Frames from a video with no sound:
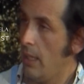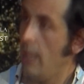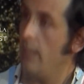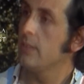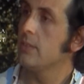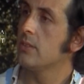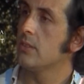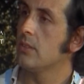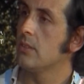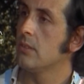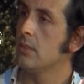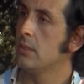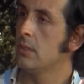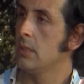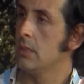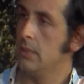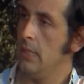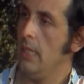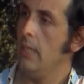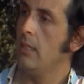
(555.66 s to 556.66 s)
discussed
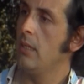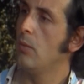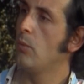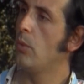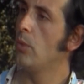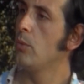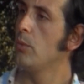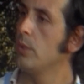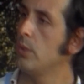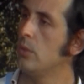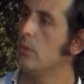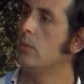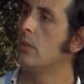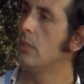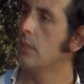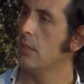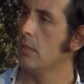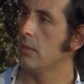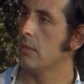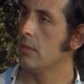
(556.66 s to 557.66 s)

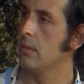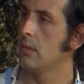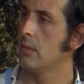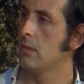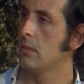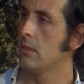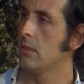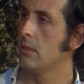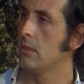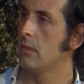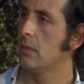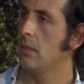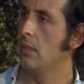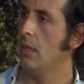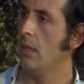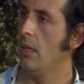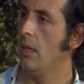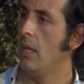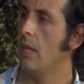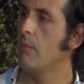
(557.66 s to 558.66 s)
connection between
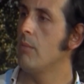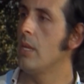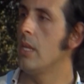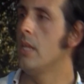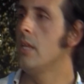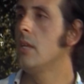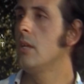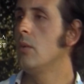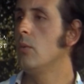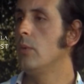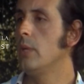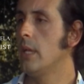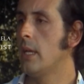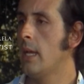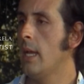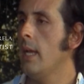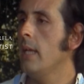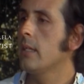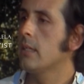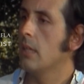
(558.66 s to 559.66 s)
interests that Francisco
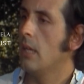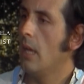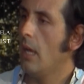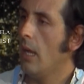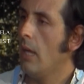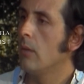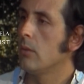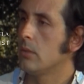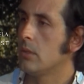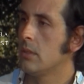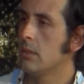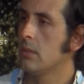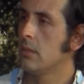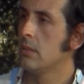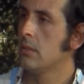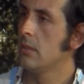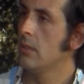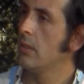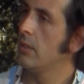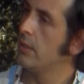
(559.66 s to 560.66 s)
and I had
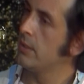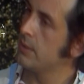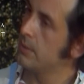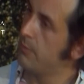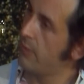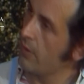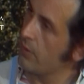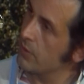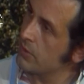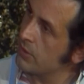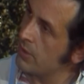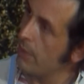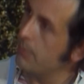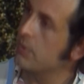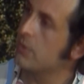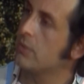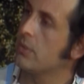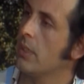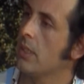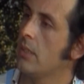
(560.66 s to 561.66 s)
and what Adam and
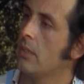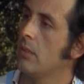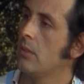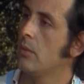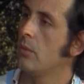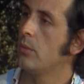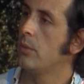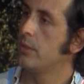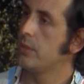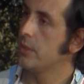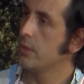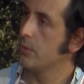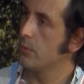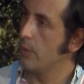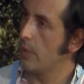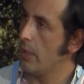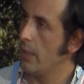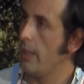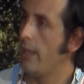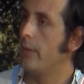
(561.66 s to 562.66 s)
Michael Saltman
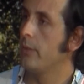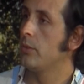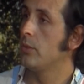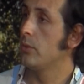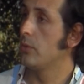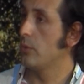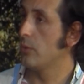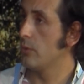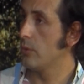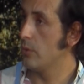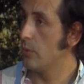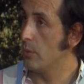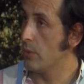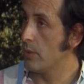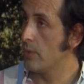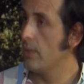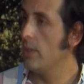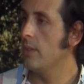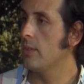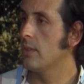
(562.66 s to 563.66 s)
wanted to do. And I
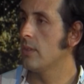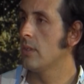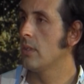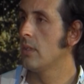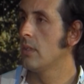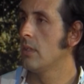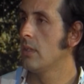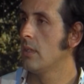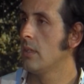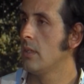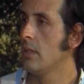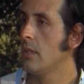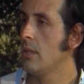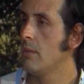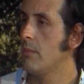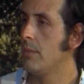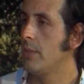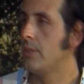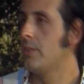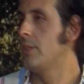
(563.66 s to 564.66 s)
remember really
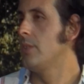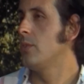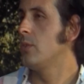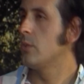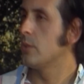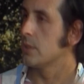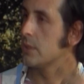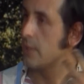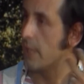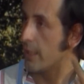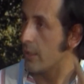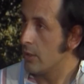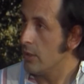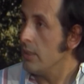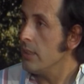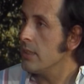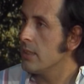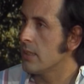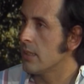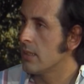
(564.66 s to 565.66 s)
clearly he said,
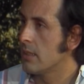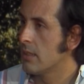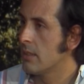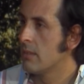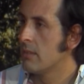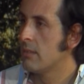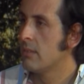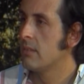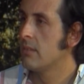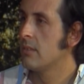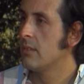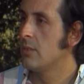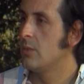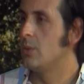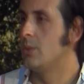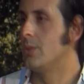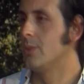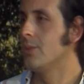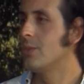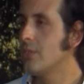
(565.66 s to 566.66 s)
Adam, he said,
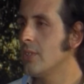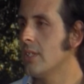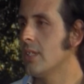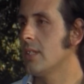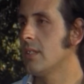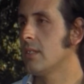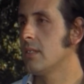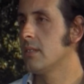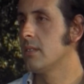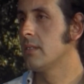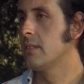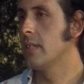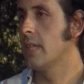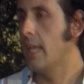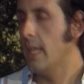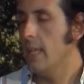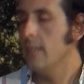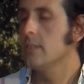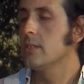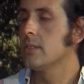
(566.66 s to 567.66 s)
don't
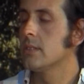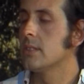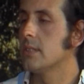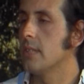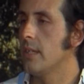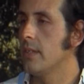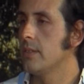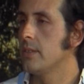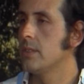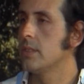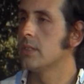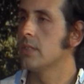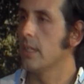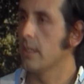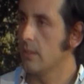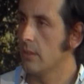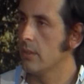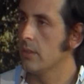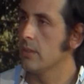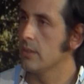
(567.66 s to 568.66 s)
do physics, do
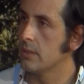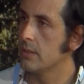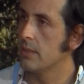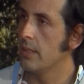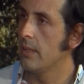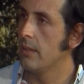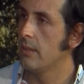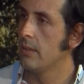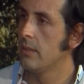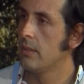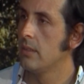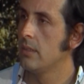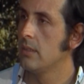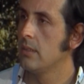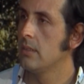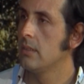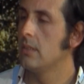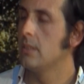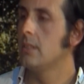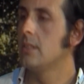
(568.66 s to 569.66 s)
cognitive
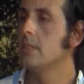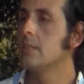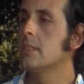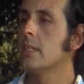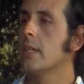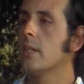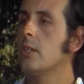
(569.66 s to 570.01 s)
science.